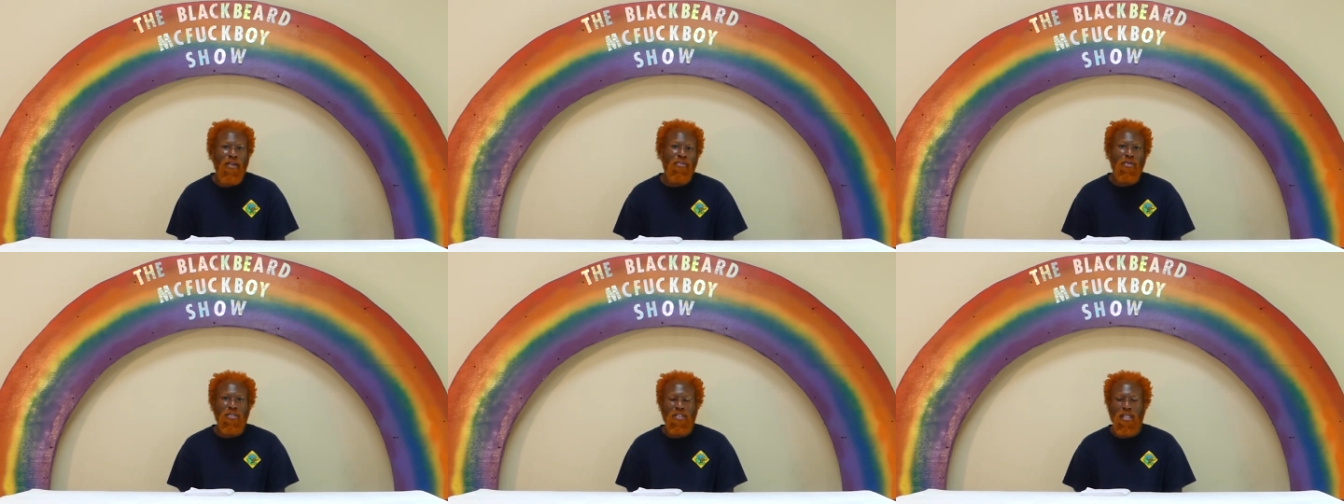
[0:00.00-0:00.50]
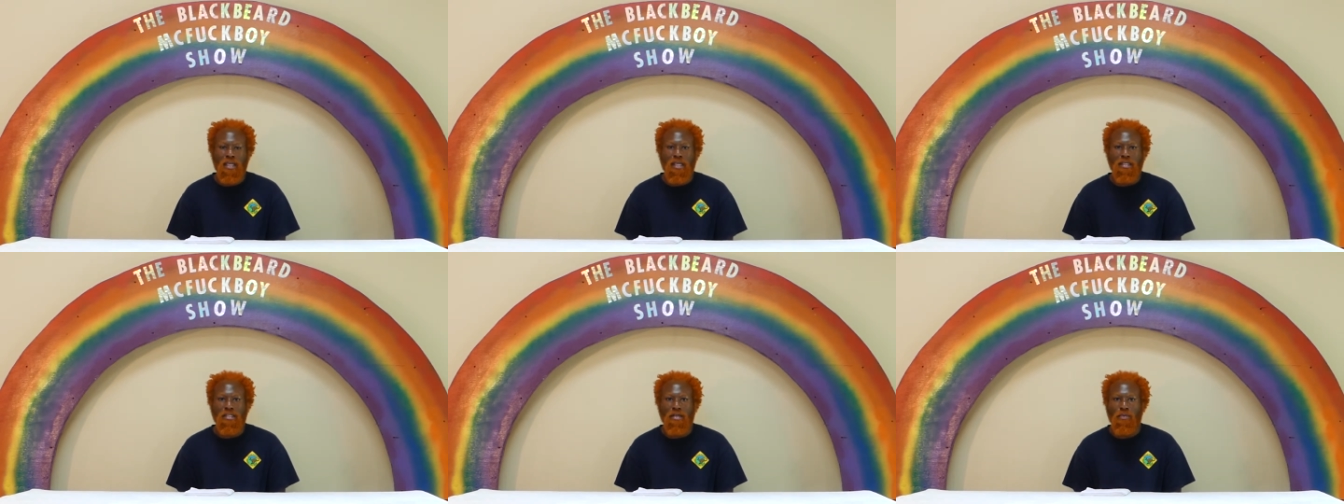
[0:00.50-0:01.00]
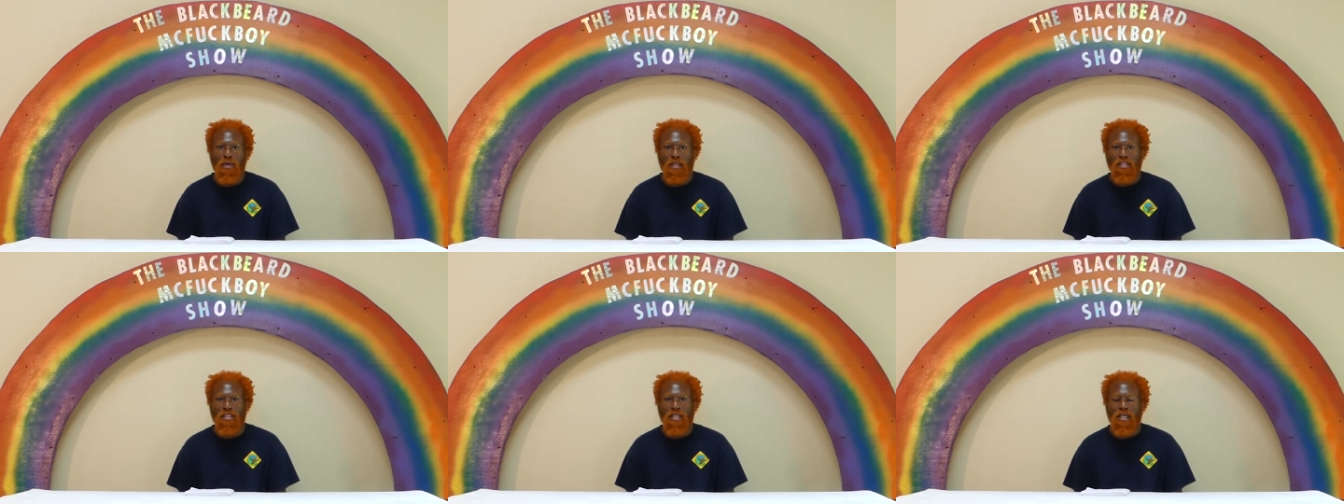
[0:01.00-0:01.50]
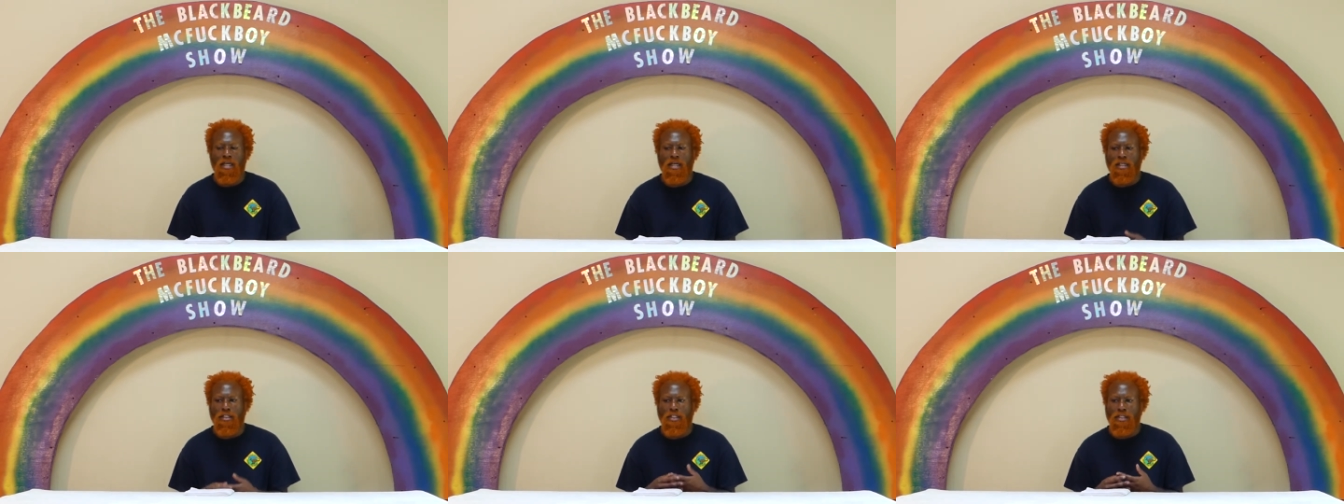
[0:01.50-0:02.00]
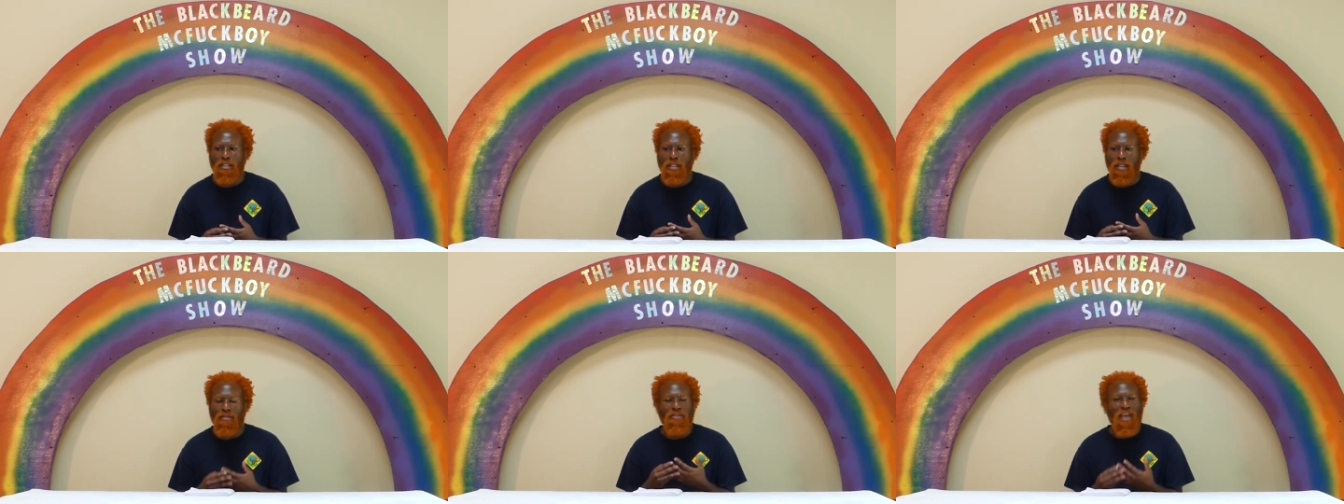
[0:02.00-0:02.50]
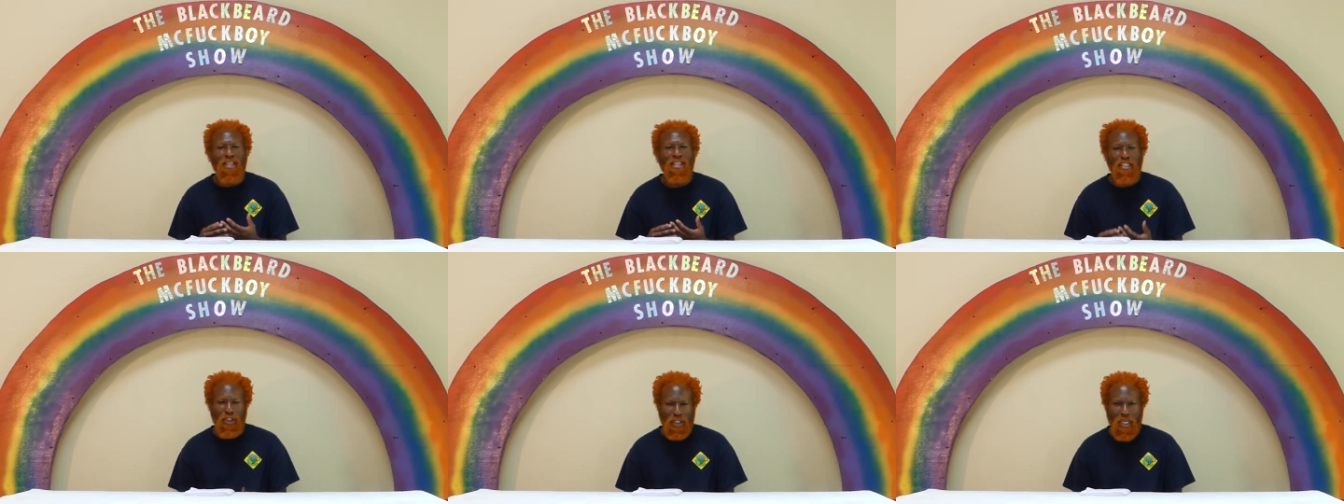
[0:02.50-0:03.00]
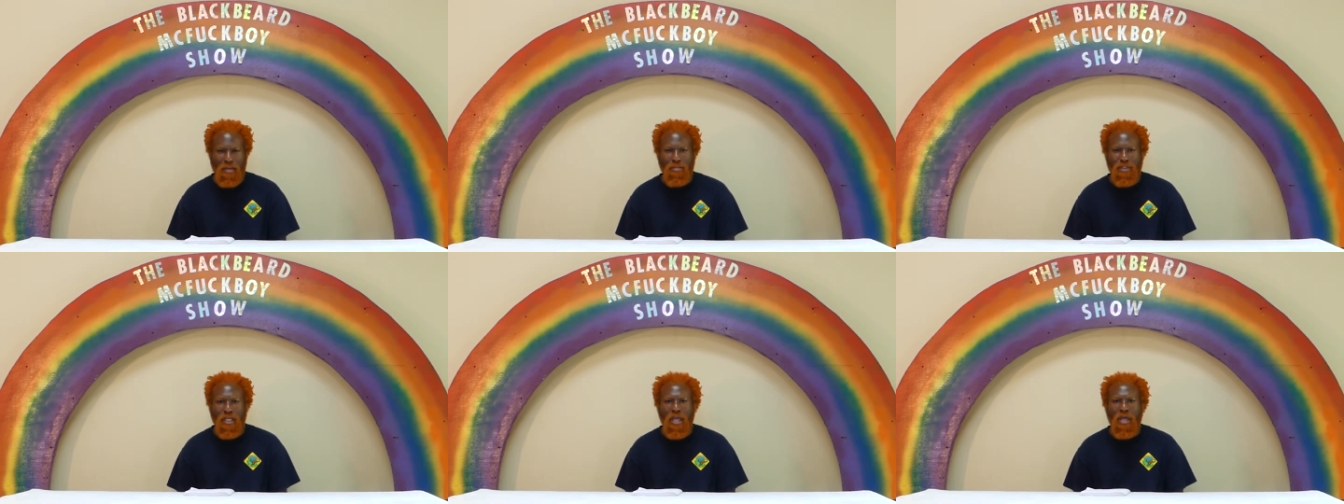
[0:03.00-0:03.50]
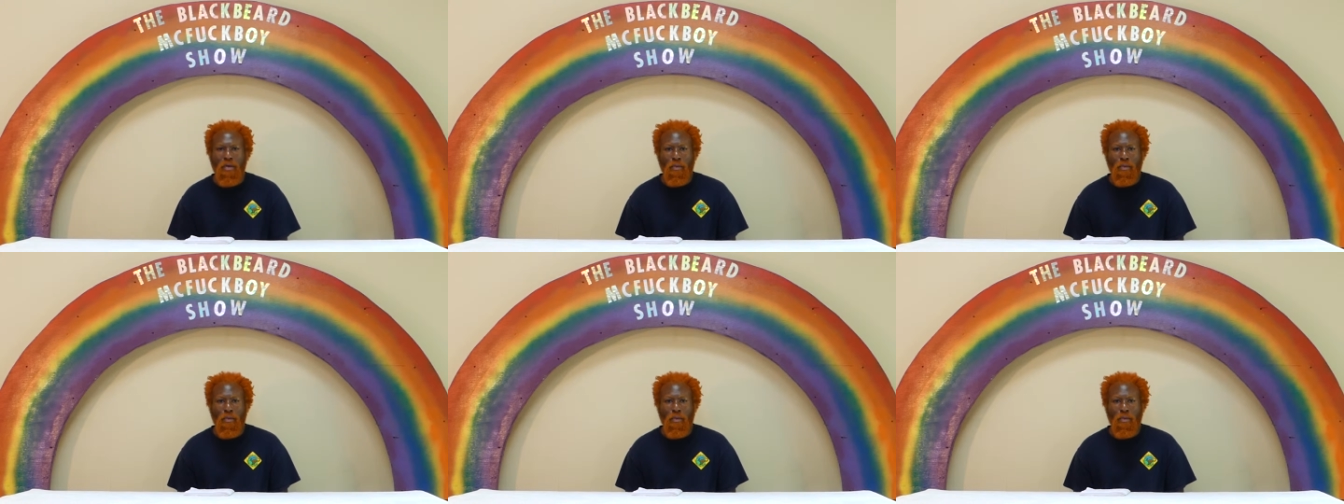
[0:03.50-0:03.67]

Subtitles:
of those things was the fact that James